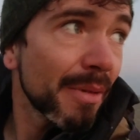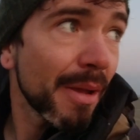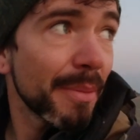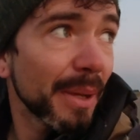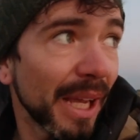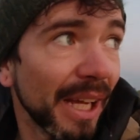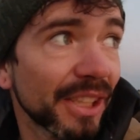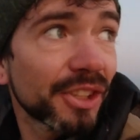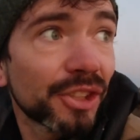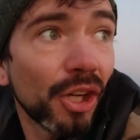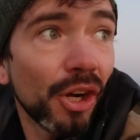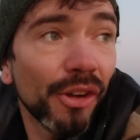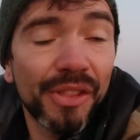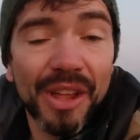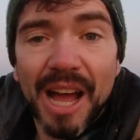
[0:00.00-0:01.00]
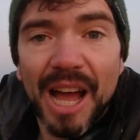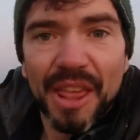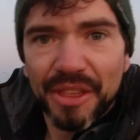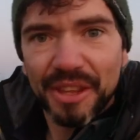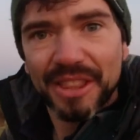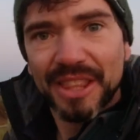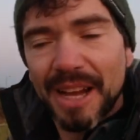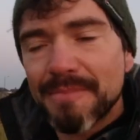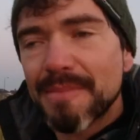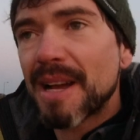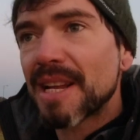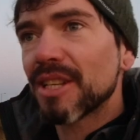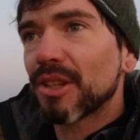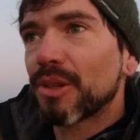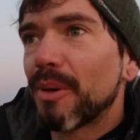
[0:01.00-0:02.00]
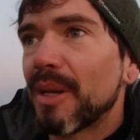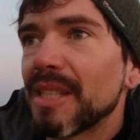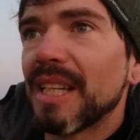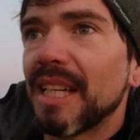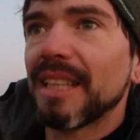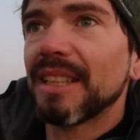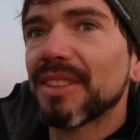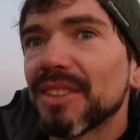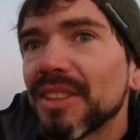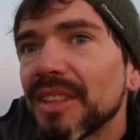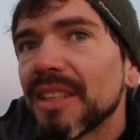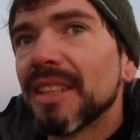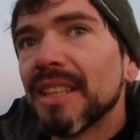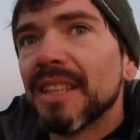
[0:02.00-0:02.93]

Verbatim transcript: maybe get a shot of that. I think that might look quite nice.